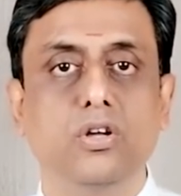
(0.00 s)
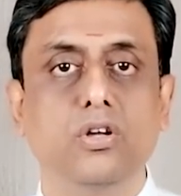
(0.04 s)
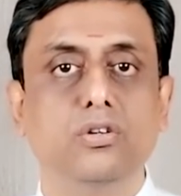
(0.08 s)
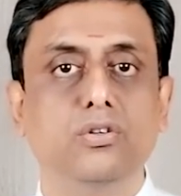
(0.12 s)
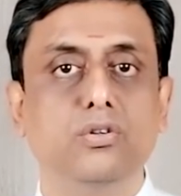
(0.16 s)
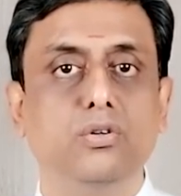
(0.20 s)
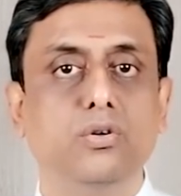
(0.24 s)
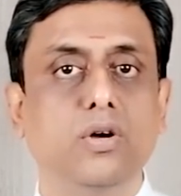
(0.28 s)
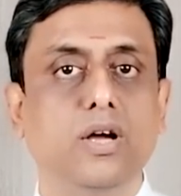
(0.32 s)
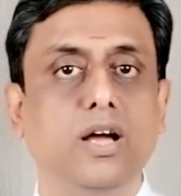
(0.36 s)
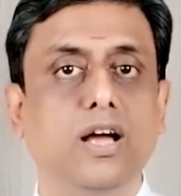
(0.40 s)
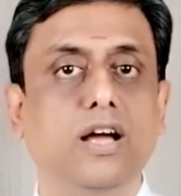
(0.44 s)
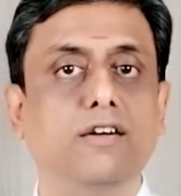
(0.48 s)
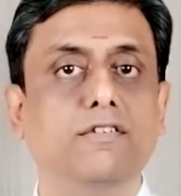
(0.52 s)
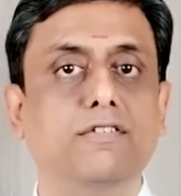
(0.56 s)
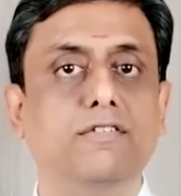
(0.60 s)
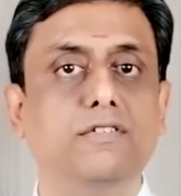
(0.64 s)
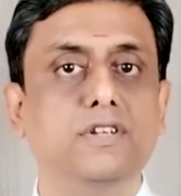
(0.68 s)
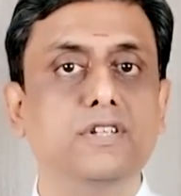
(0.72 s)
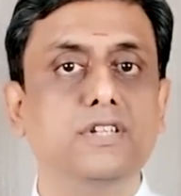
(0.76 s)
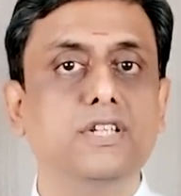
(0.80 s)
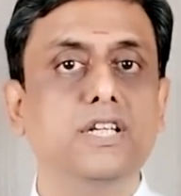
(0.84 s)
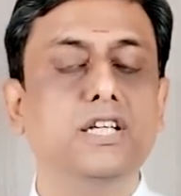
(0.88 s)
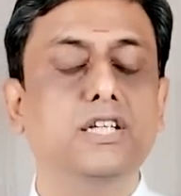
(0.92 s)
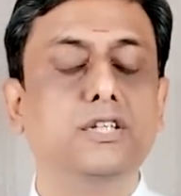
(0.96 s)
So
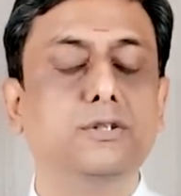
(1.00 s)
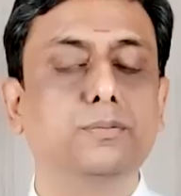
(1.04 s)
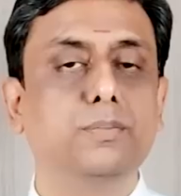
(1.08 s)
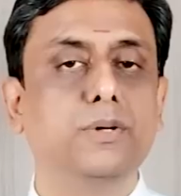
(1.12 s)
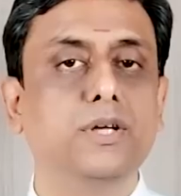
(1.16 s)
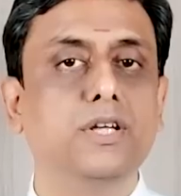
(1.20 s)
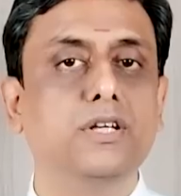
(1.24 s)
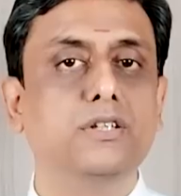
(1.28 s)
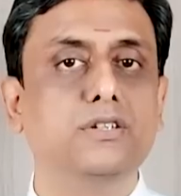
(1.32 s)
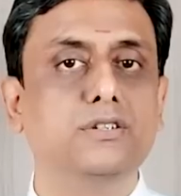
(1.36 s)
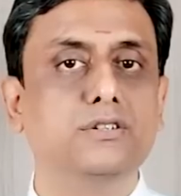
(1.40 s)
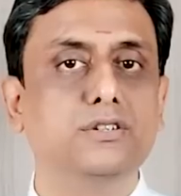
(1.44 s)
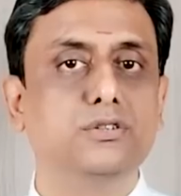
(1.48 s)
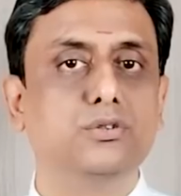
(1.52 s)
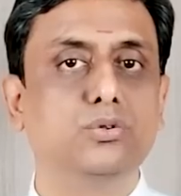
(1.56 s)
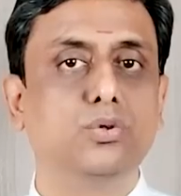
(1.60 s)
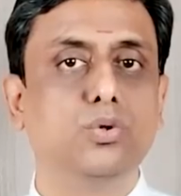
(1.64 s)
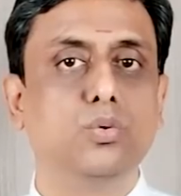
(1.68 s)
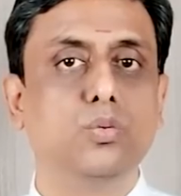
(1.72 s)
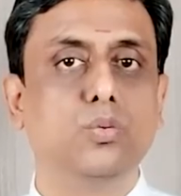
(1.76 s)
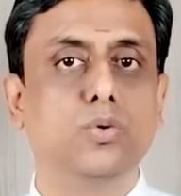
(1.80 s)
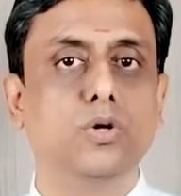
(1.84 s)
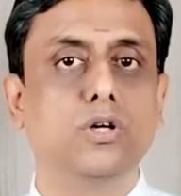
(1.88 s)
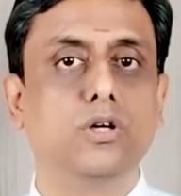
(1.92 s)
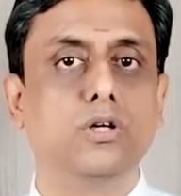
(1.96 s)
after the experience is
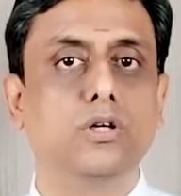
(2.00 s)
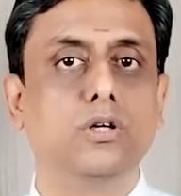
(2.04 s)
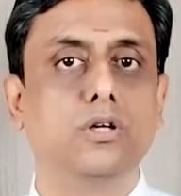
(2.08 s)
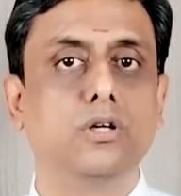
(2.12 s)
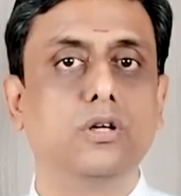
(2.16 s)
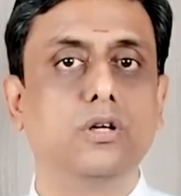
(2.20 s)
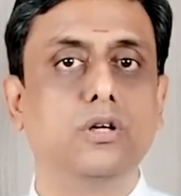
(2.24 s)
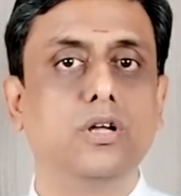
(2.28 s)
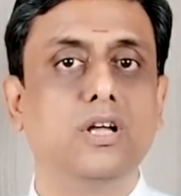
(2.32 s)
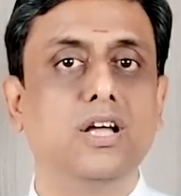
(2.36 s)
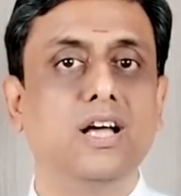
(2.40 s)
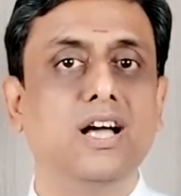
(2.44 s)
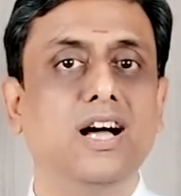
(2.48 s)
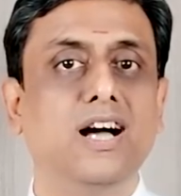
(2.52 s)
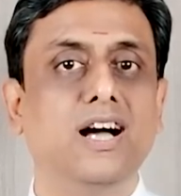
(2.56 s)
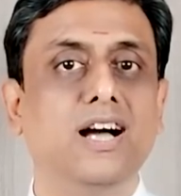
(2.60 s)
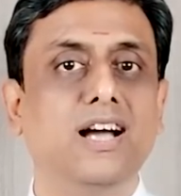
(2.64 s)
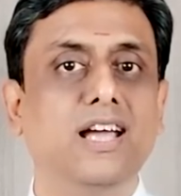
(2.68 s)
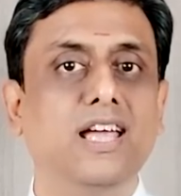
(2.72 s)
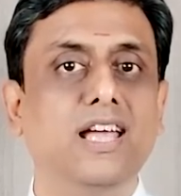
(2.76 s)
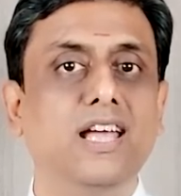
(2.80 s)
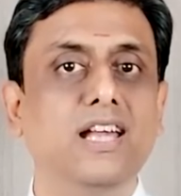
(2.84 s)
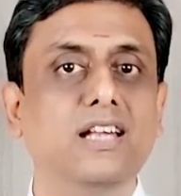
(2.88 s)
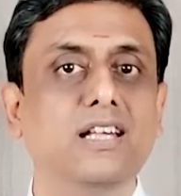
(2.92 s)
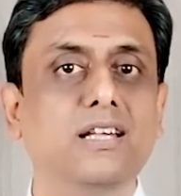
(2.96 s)
over,
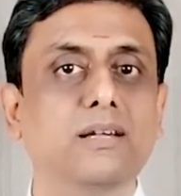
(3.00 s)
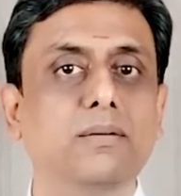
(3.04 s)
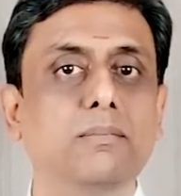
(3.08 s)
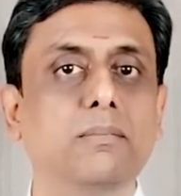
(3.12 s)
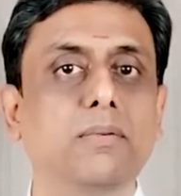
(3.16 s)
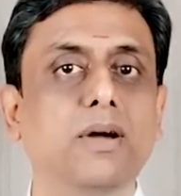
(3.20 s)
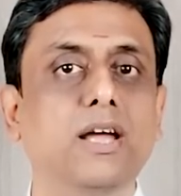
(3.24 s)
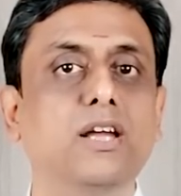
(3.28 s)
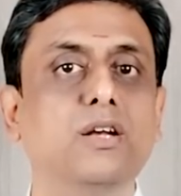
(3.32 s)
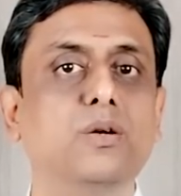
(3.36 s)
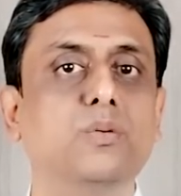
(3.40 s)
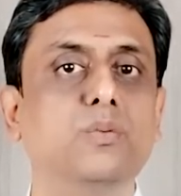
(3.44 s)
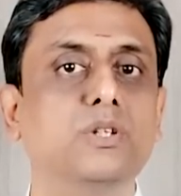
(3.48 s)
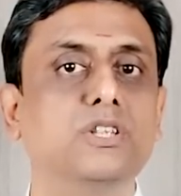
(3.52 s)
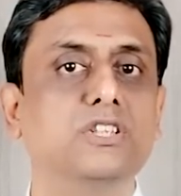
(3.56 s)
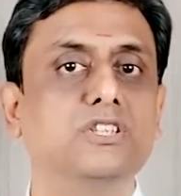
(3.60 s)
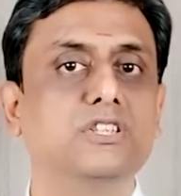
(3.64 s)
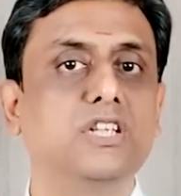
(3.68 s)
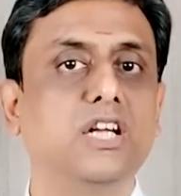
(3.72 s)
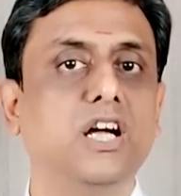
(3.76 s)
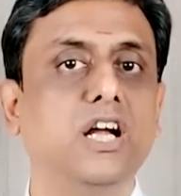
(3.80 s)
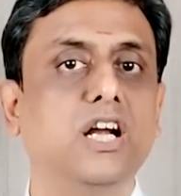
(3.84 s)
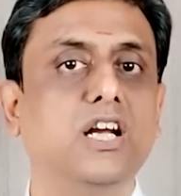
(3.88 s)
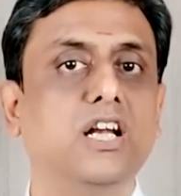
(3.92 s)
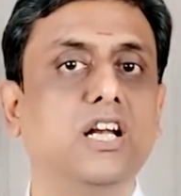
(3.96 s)
again the mind will
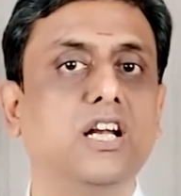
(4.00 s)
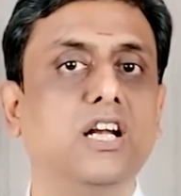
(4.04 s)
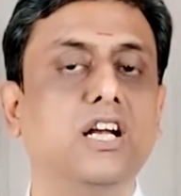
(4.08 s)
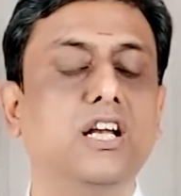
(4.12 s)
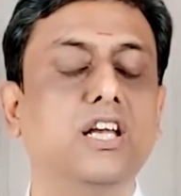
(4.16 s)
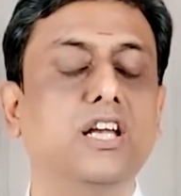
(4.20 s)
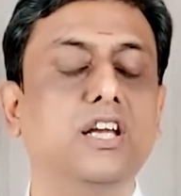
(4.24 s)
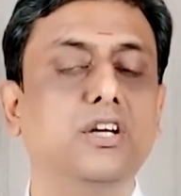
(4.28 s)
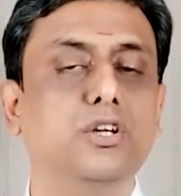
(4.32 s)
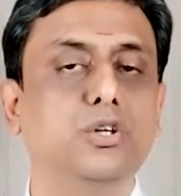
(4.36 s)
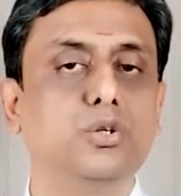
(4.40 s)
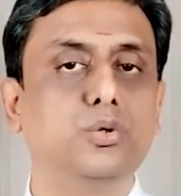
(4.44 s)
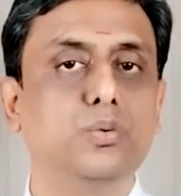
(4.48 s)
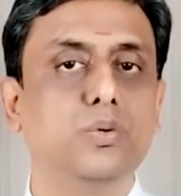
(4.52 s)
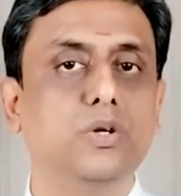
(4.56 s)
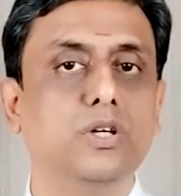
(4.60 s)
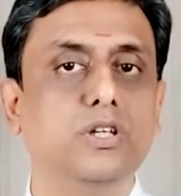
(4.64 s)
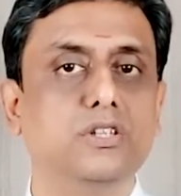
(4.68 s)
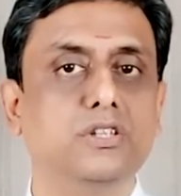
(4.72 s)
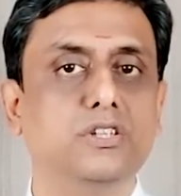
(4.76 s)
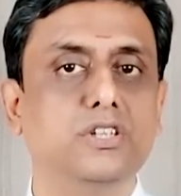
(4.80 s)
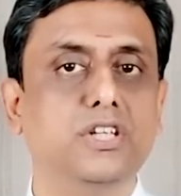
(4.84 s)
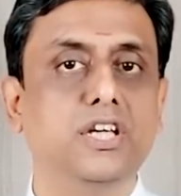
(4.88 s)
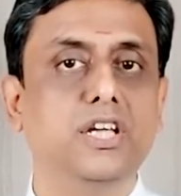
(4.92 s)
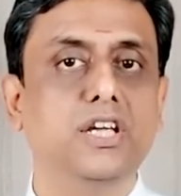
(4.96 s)
start running
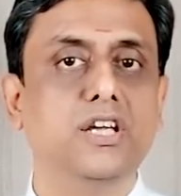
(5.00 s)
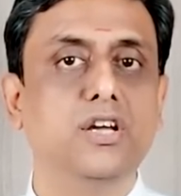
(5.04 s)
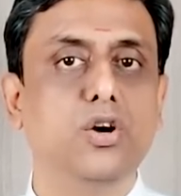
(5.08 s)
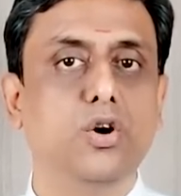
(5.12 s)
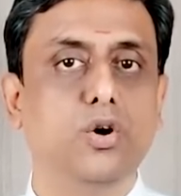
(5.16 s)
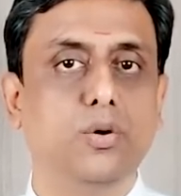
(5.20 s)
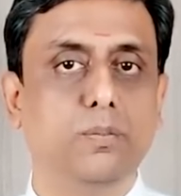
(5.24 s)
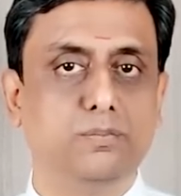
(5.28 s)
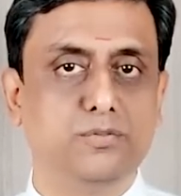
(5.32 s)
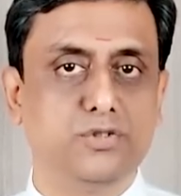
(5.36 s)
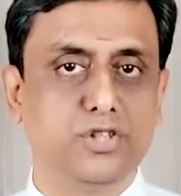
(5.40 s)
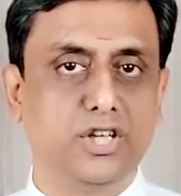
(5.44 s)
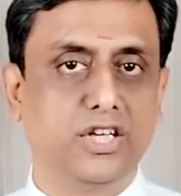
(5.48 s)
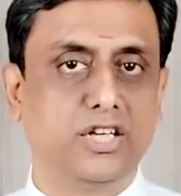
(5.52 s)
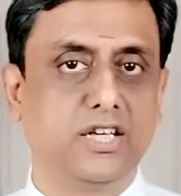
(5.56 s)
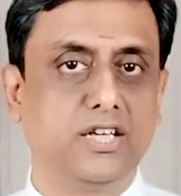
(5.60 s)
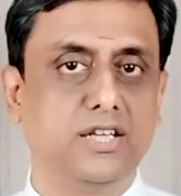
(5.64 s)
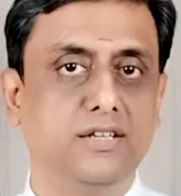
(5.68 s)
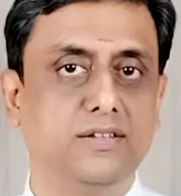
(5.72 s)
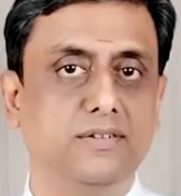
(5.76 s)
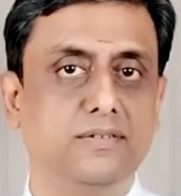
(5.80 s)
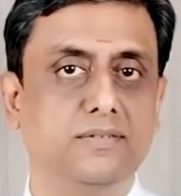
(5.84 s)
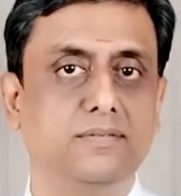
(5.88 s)
towards the object.